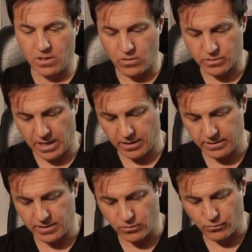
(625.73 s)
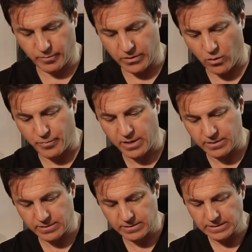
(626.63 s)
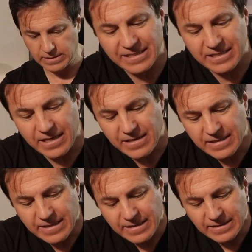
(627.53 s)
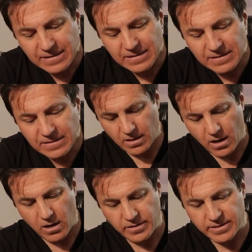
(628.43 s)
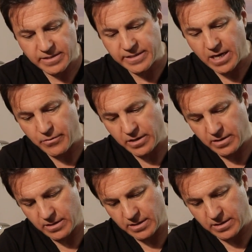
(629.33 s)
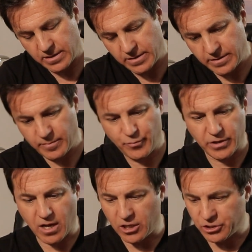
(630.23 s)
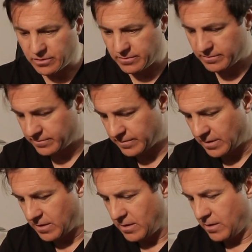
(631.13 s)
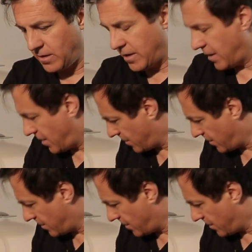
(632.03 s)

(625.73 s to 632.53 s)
okay, they don't want me to open it. See, unnecessary precaution. Yeah,